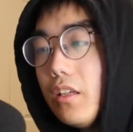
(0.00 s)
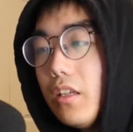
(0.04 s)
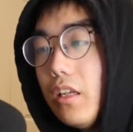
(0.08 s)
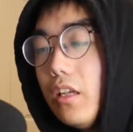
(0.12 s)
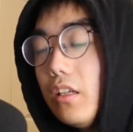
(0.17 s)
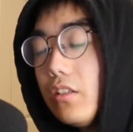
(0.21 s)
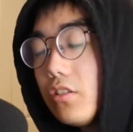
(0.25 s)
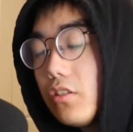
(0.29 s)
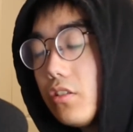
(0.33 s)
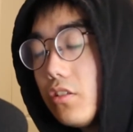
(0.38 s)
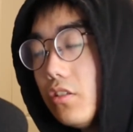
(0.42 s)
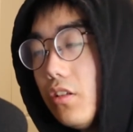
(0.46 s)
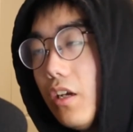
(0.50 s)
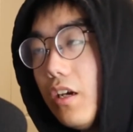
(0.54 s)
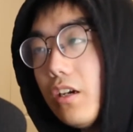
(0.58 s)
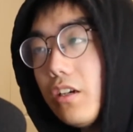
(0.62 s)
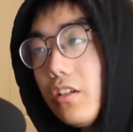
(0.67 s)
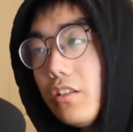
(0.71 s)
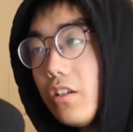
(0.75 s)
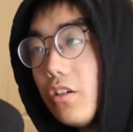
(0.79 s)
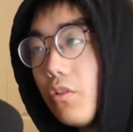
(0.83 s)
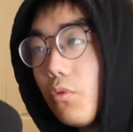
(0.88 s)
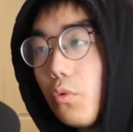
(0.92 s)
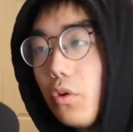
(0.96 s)
it's not
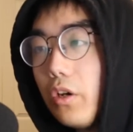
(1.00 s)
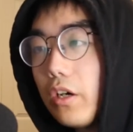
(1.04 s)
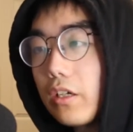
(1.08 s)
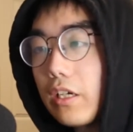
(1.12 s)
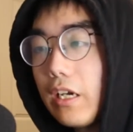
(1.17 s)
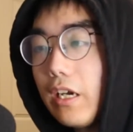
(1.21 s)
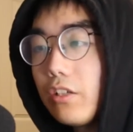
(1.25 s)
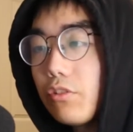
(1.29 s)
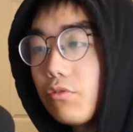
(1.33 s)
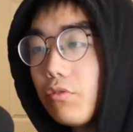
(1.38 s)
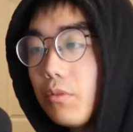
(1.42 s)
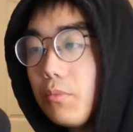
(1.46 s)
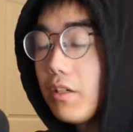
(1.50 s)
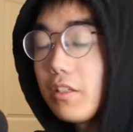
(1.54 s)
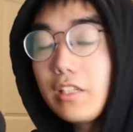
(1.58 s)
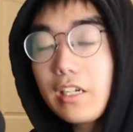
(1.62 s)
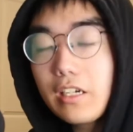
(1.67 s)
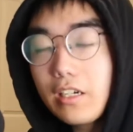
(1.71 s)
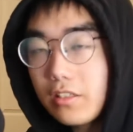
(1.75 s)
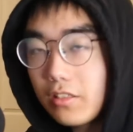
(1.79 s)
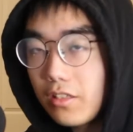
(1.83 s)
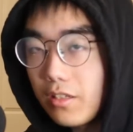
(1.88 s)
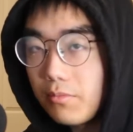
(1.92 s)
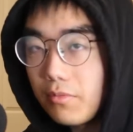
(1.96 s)
gonna work as well. Because
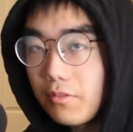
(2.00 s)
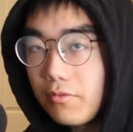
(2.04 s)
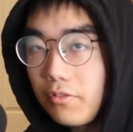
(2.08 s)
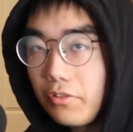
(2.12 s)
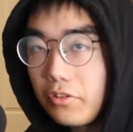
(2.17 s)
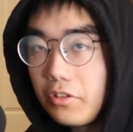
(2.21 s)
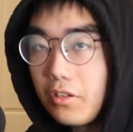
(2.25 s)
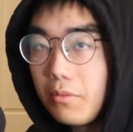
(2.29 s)
like I said before,